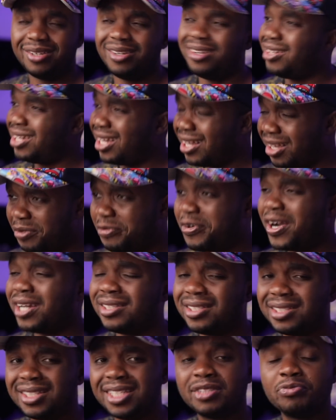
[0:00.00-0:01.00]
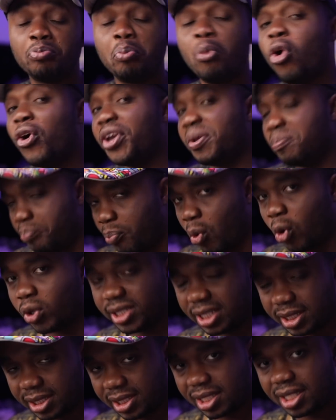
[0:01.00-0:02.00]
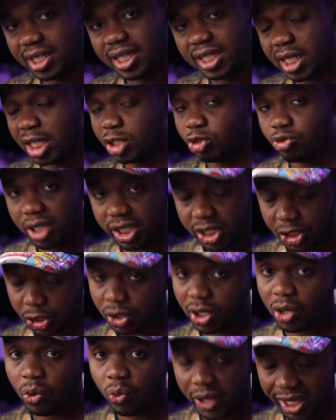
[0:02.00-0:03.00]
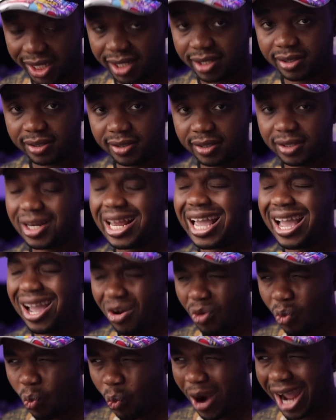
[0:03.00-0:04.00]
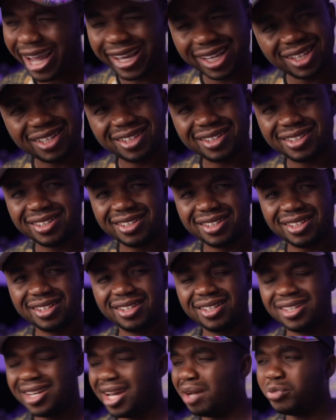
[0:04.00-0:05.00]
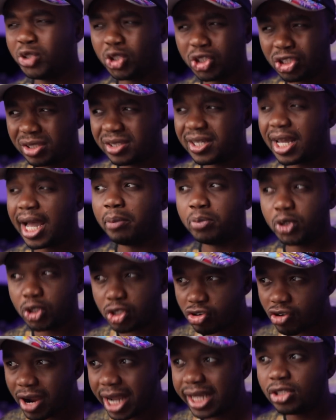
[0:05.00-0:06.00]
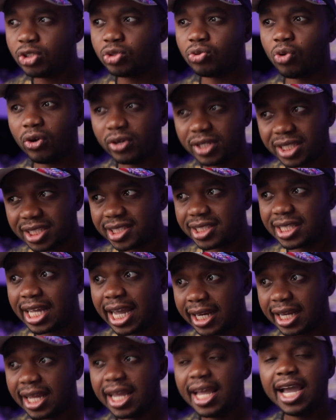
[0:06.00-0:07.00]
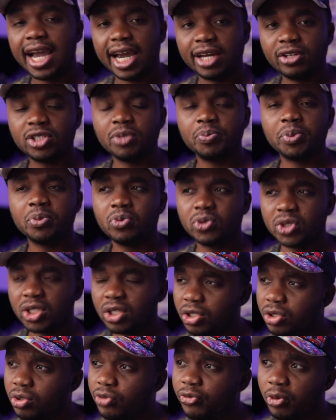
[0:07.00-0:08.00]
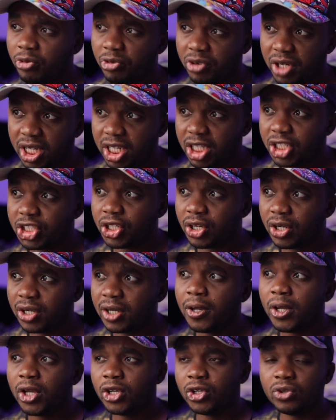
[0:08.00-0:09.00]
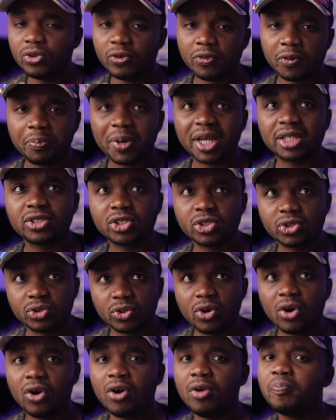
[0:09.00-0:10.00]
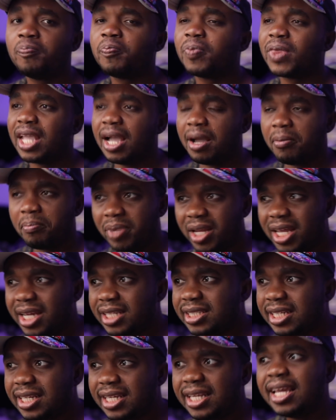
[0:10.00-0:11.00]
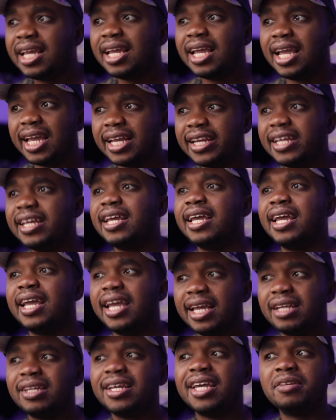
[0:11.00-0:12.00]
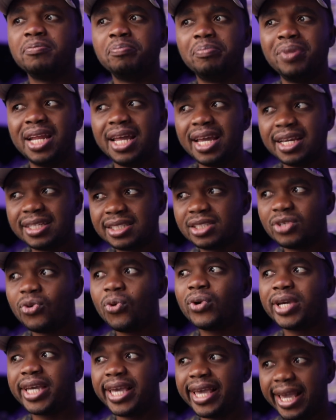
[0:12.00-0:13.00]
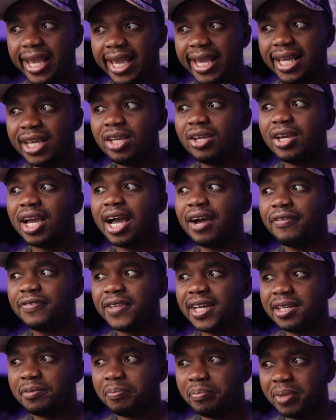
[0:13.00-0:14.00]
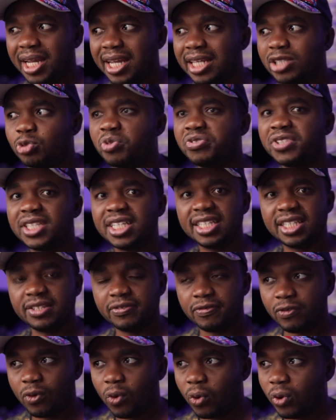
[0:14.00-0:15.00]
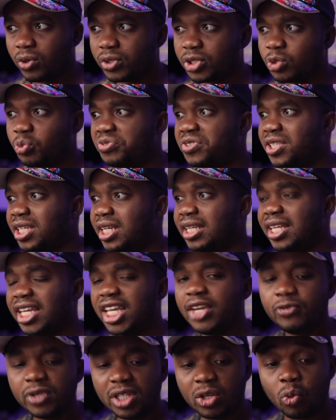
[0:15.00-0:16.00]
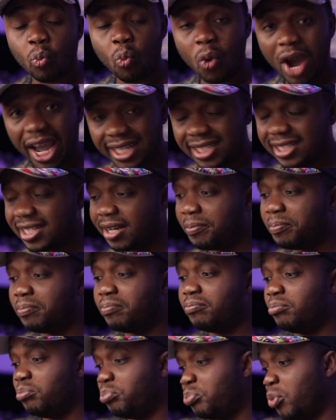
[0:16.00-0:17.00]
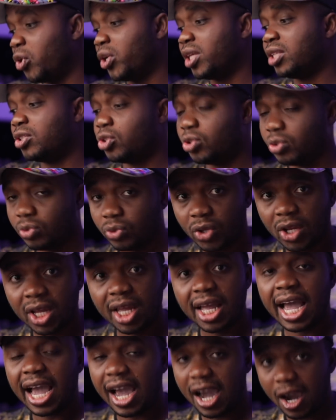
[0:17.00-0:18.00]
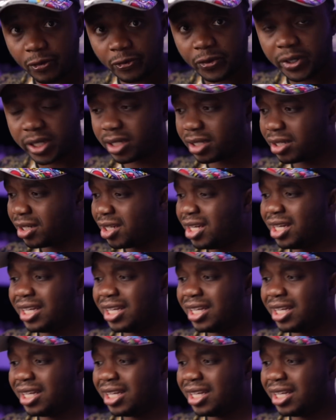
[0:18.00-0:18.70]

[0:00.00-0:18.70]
In fact, this is more important than traditional wedding. Why? I'm trying to understand. I know some people say, you know, for religion, you know, for pastors to come and bless it and bless. Okay. After the bless, we've seen divorce. We've seen even the whites that brought it to Africa.